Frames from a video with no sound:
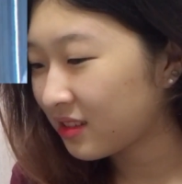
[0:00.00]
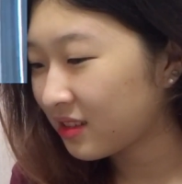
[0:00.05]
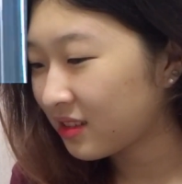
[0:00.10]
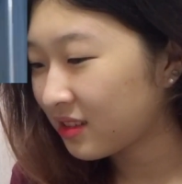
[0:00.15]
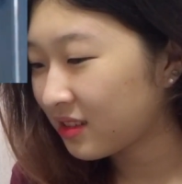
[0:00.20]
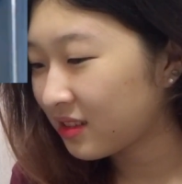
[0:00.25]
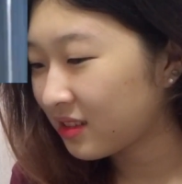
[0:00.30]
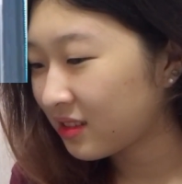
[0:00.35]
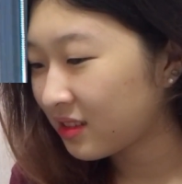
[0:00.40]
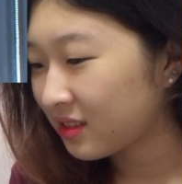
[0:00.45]

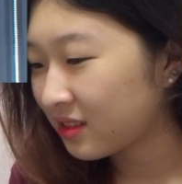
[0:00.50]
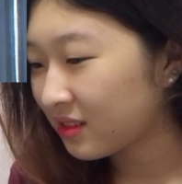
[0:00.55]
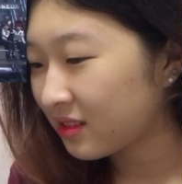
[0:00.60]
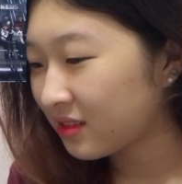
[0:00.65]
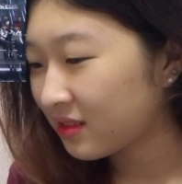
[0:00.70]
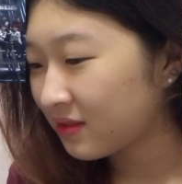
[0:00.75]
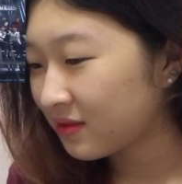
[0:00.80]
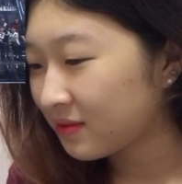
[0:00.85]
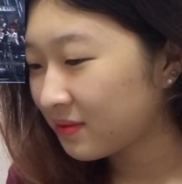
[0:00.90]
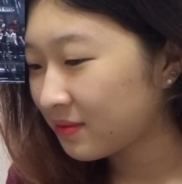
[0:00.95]

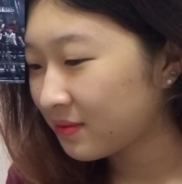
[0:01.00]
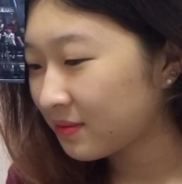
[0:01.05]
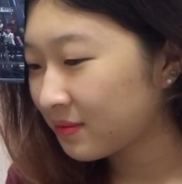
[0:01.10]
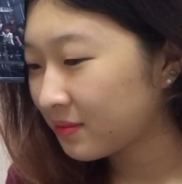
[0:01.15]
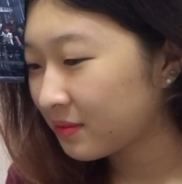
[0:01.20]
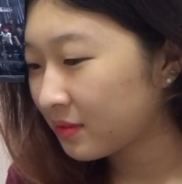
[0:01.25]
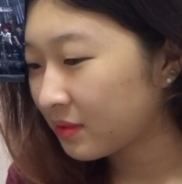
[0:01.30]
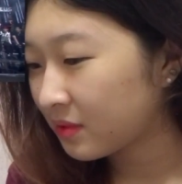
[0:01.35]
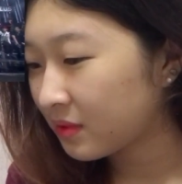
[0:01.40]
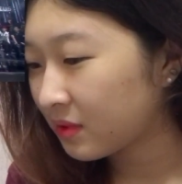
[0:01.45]

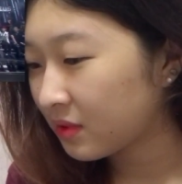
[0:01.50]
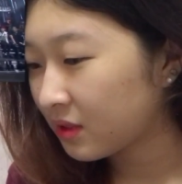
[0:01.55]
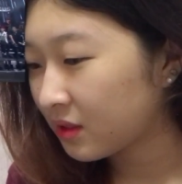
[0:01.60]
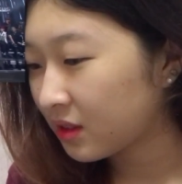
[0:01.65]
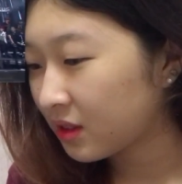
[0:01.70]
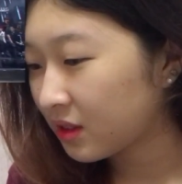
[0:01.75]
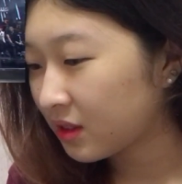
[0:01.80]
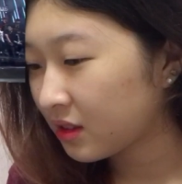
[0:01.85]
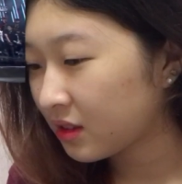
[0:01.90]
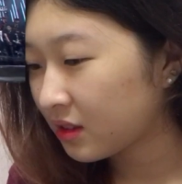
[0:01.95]

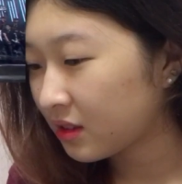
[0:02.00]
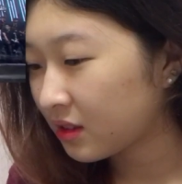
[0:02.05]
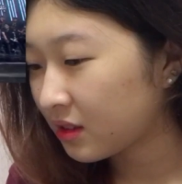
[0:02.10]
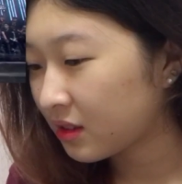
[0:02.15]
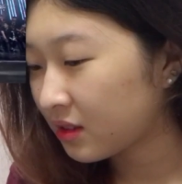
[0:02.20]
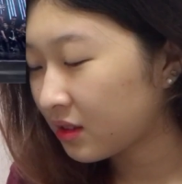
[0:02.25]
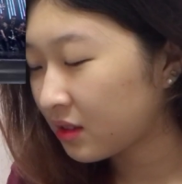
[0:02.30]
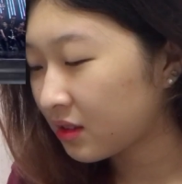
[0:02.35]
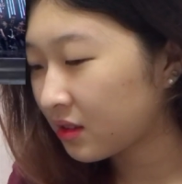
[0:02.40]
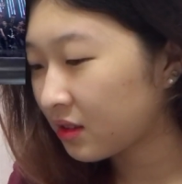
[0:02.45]

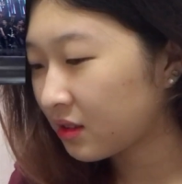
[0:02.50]
(no one is talking)